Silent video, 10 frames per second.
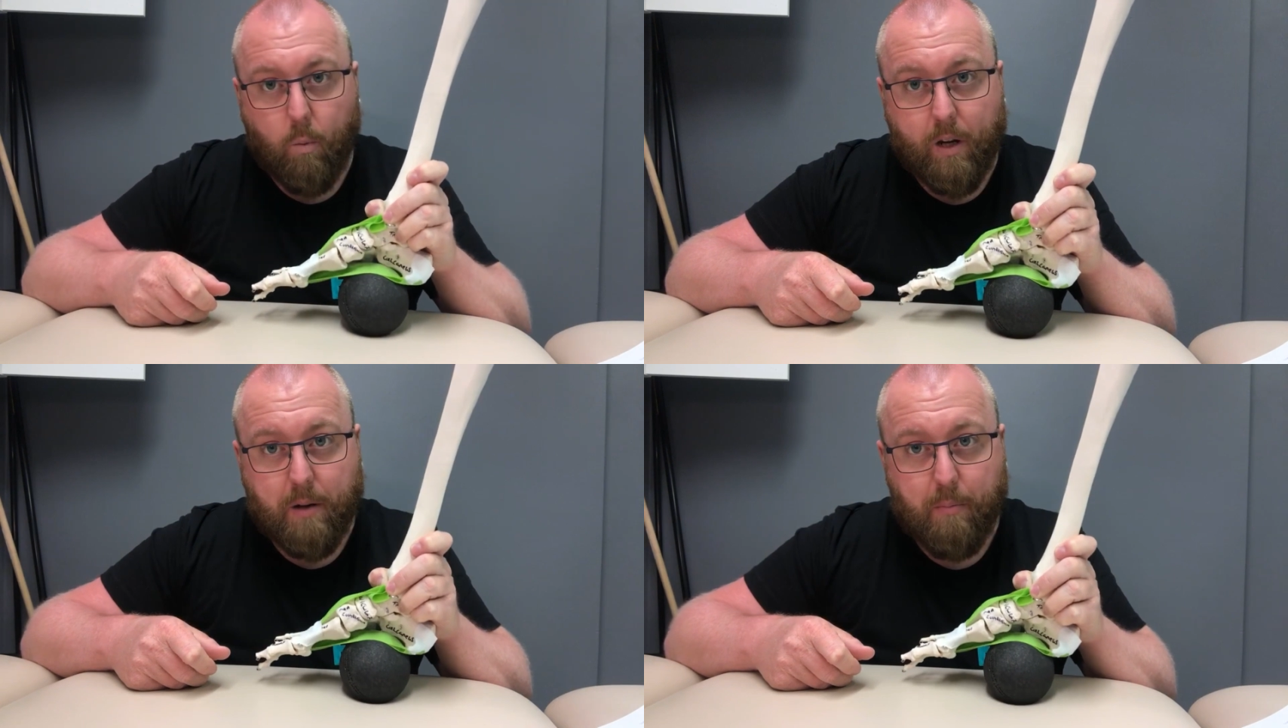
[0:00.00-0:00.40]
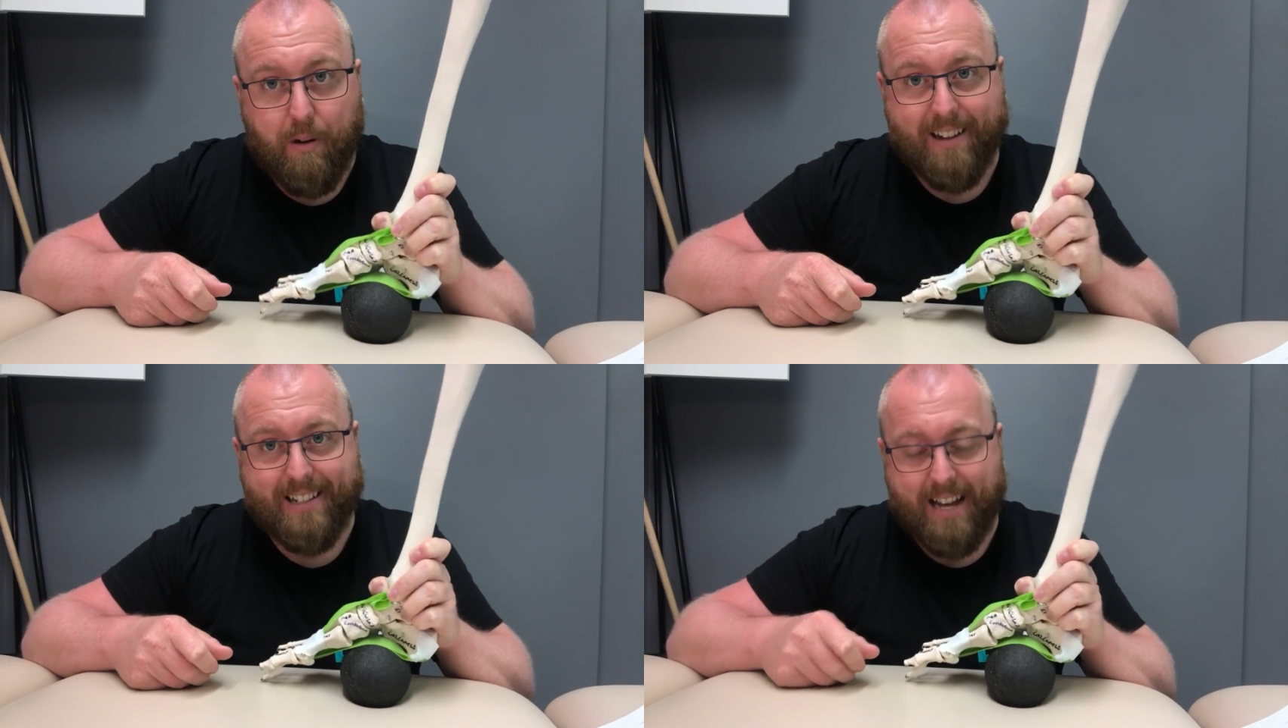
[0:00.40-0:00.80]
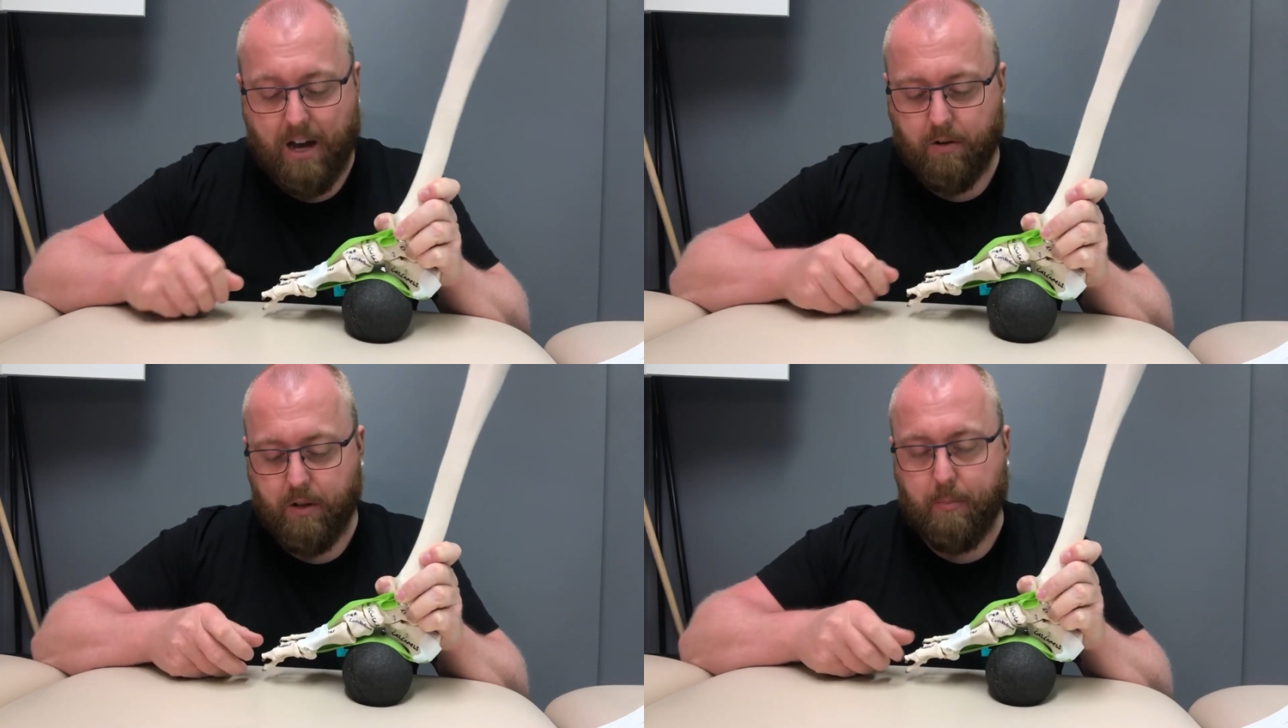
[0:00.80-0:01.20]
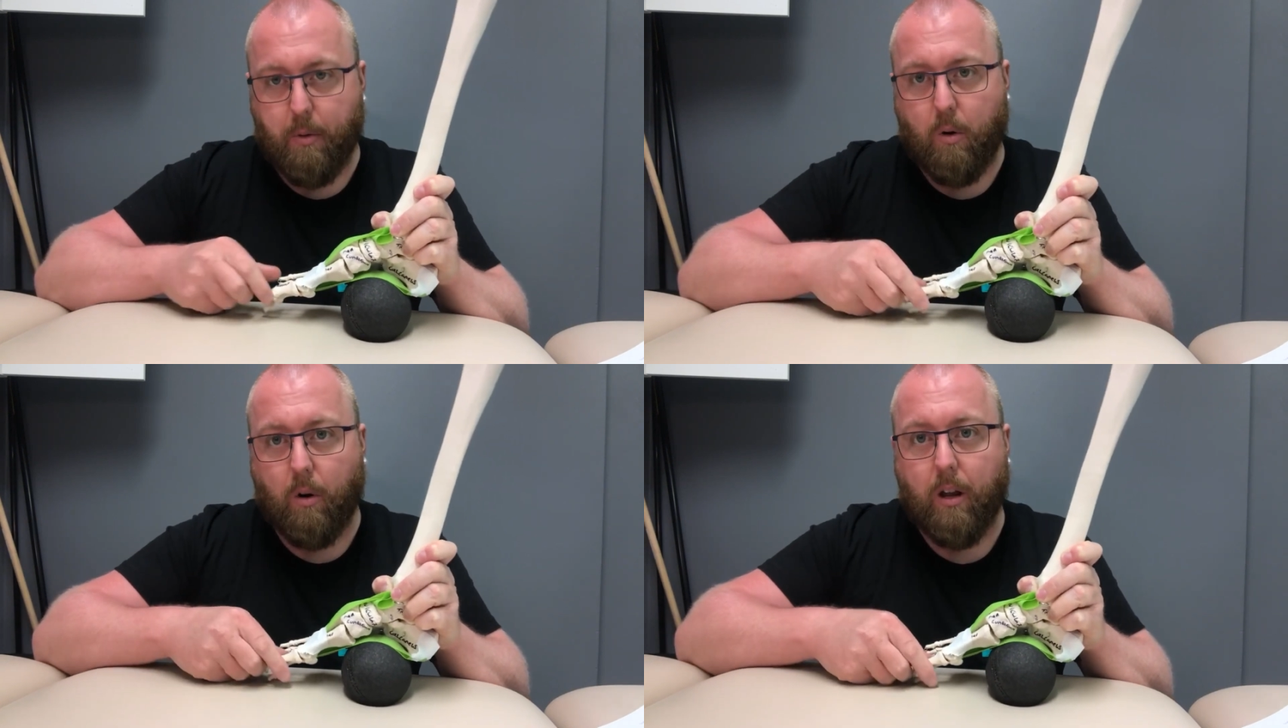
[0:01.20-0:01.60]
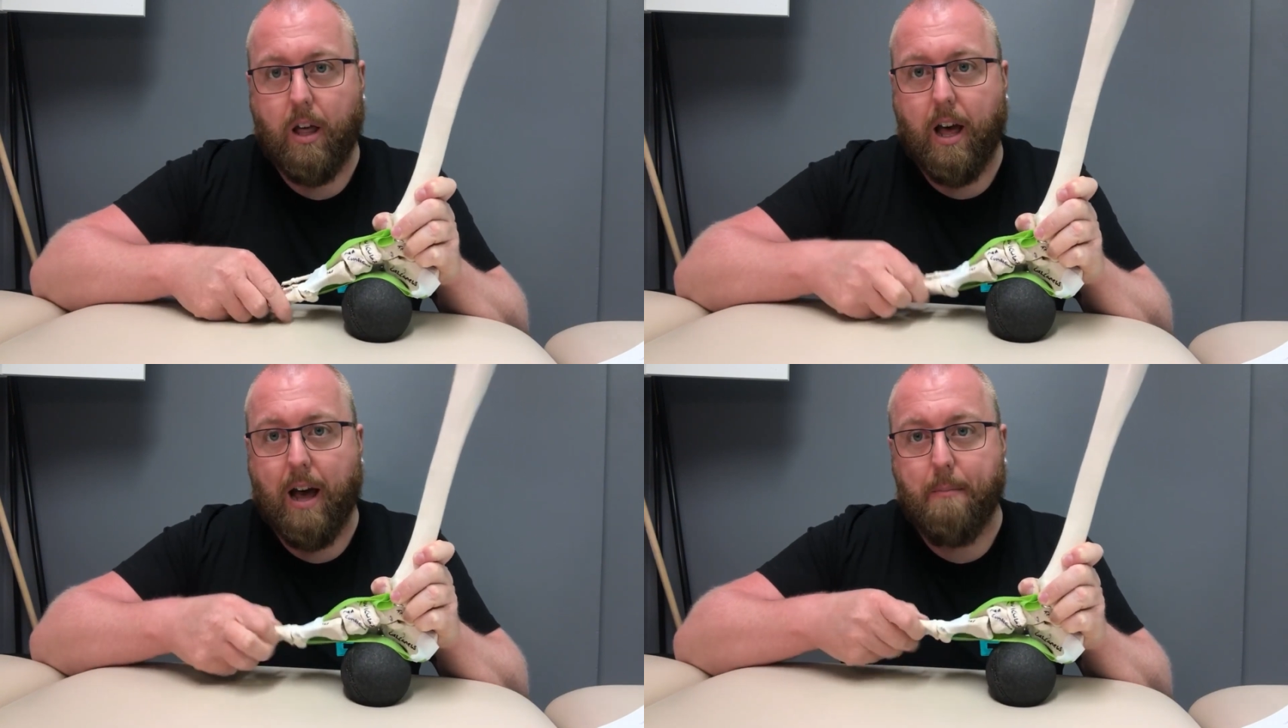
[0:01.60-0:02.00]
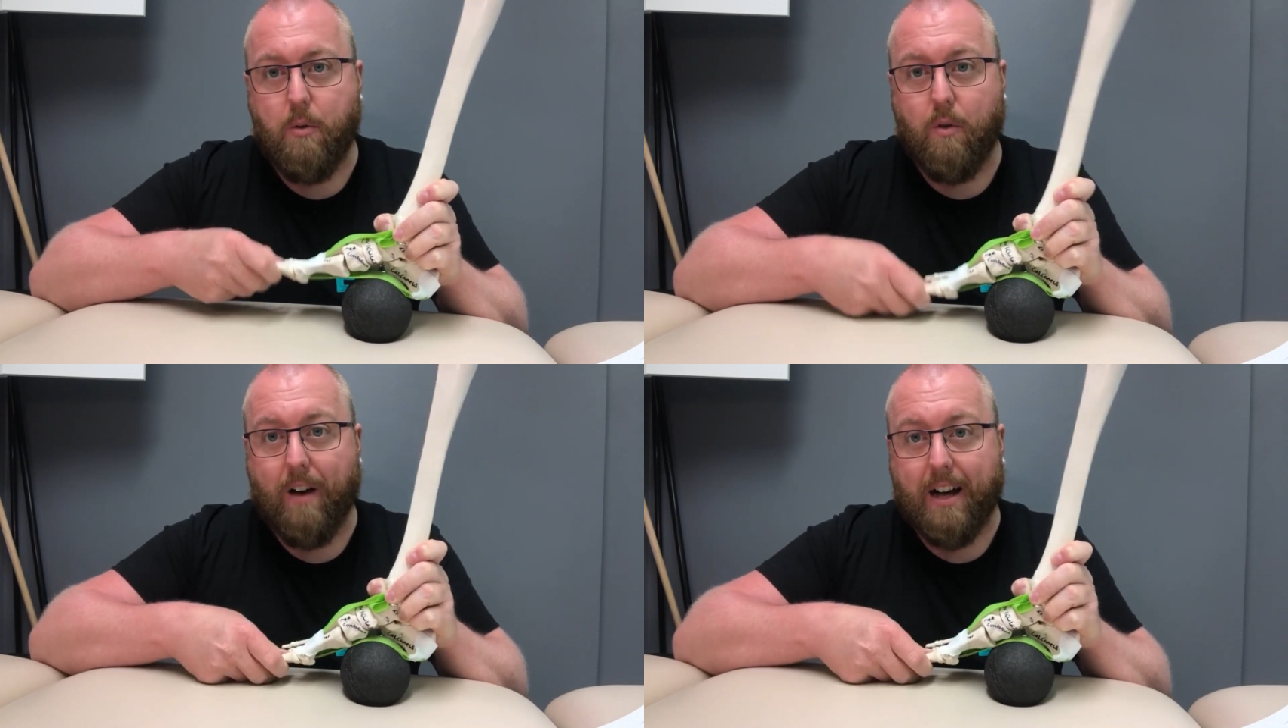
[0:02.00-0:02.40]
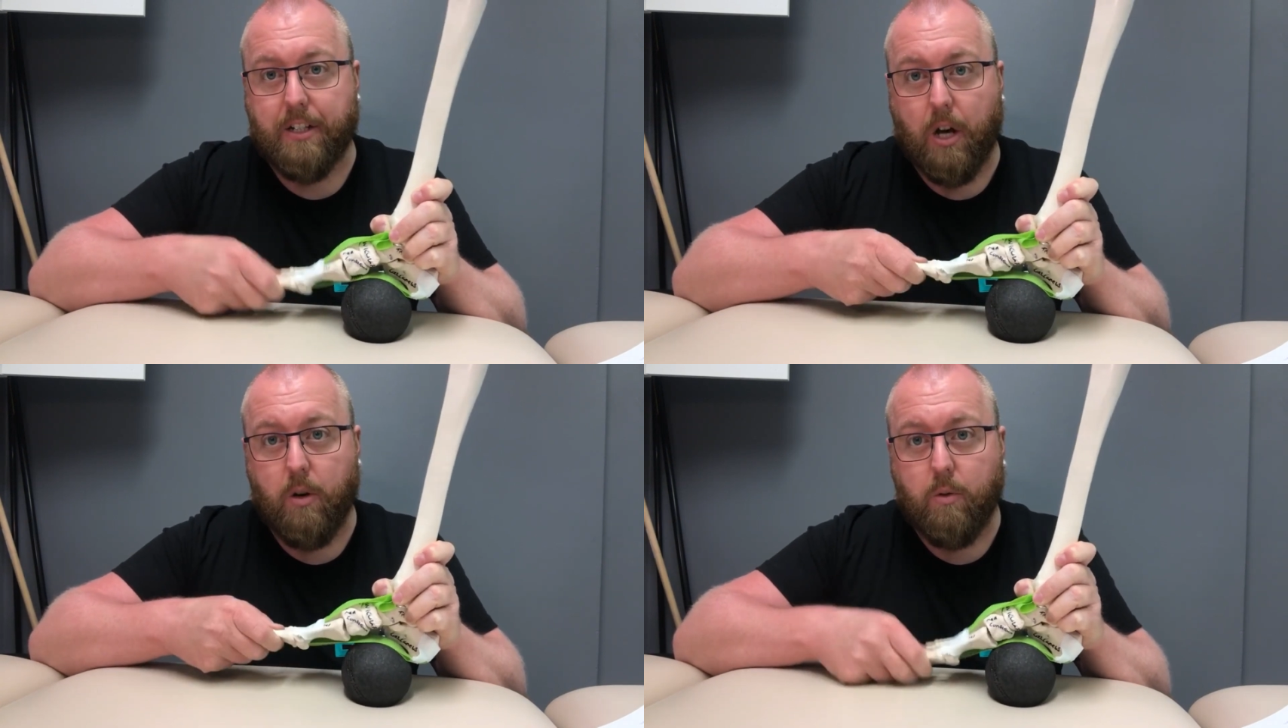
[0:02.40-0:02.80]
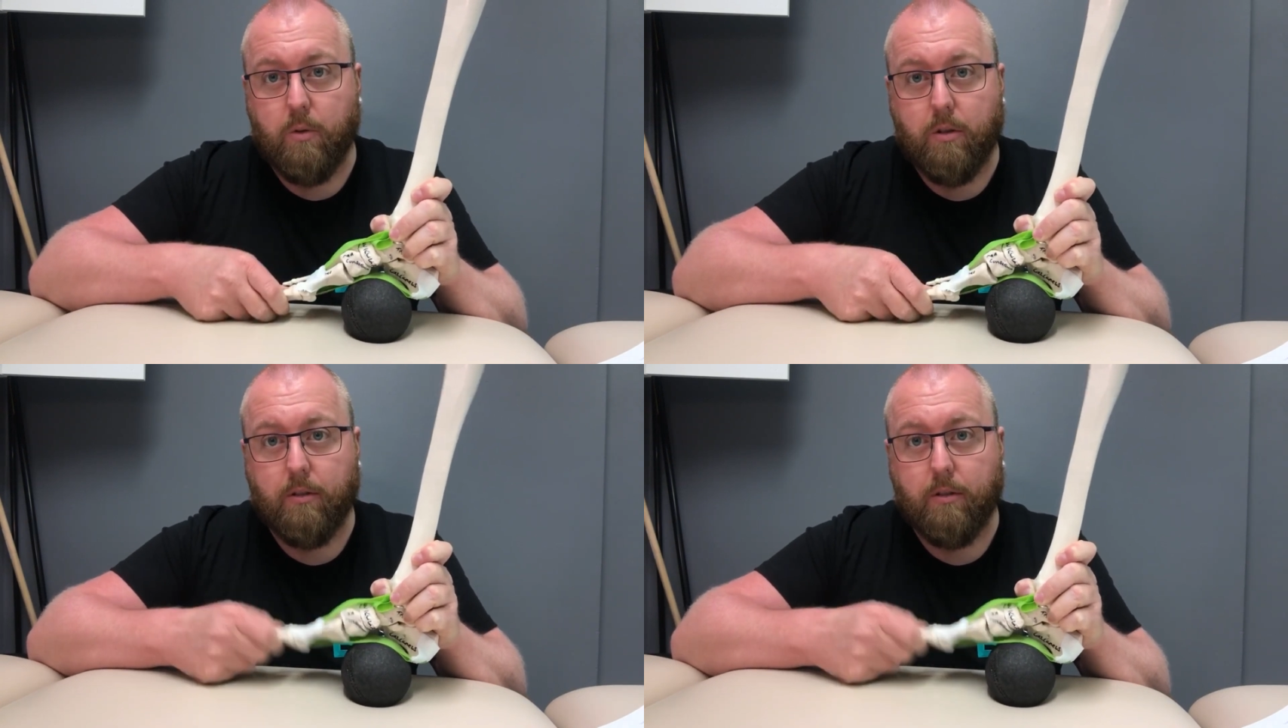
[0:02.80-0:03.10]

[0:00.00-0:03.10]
we can press down on the ball and move our toes.